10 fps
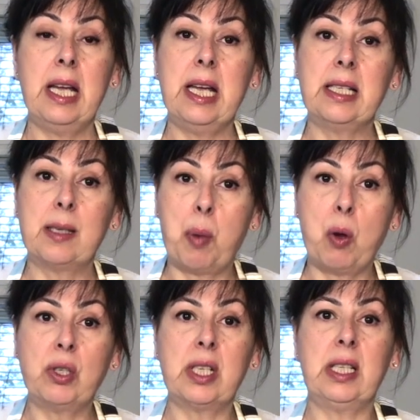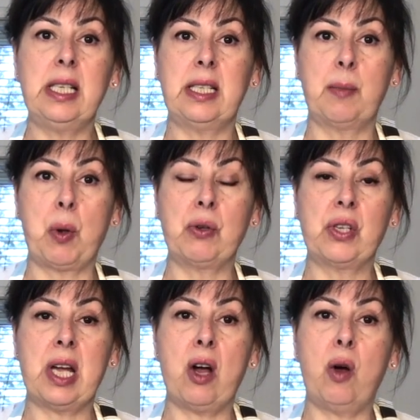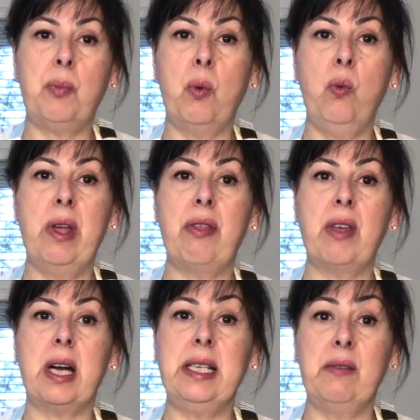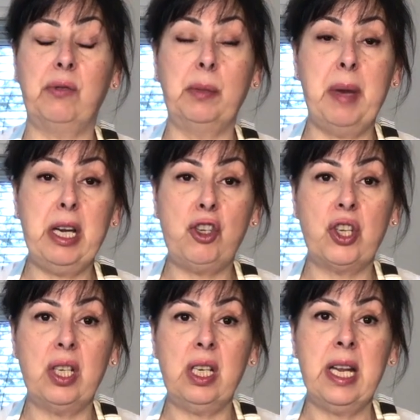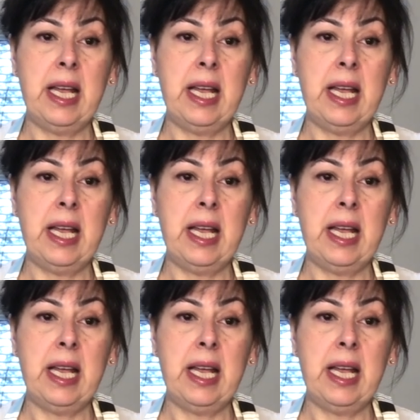It's supposedly supposed to help with inflammation,